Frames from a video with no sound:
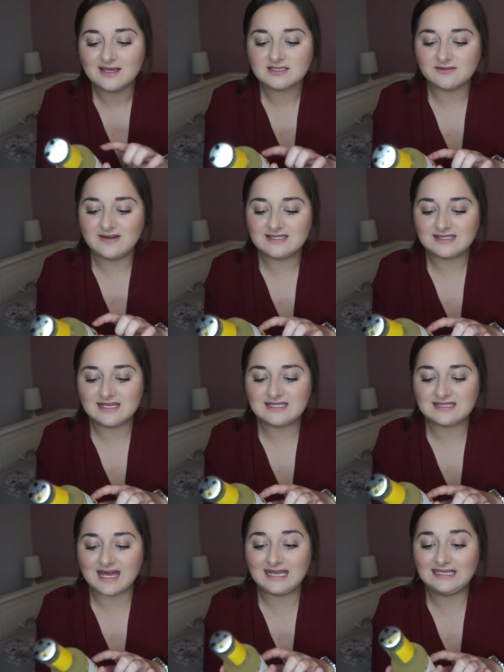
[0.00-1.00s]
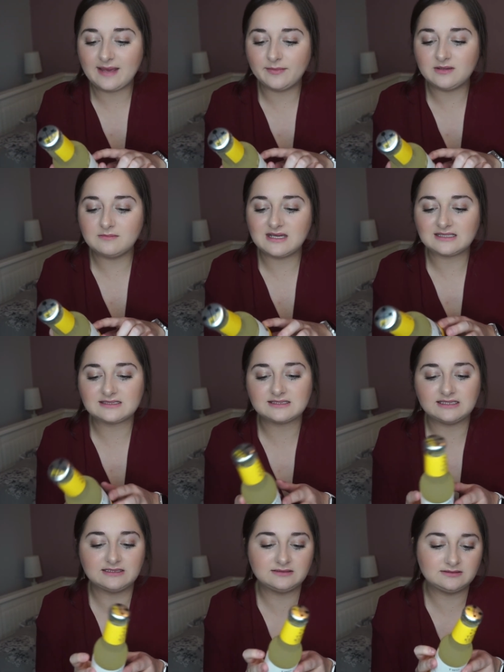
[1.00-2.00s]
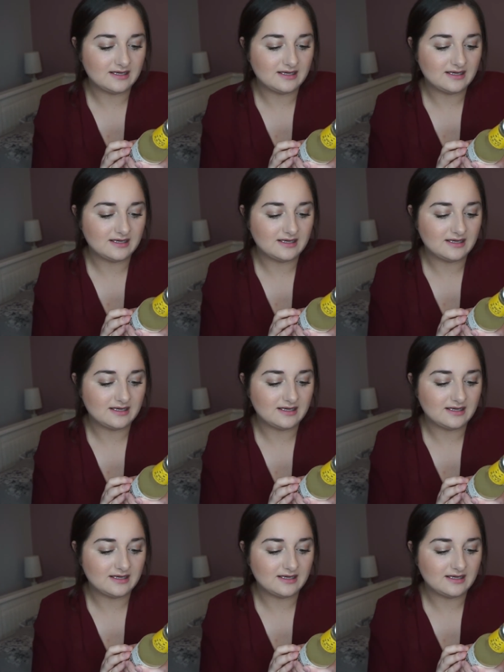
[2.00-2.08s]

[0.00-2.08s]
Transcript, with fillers: So this is a lemon mixer.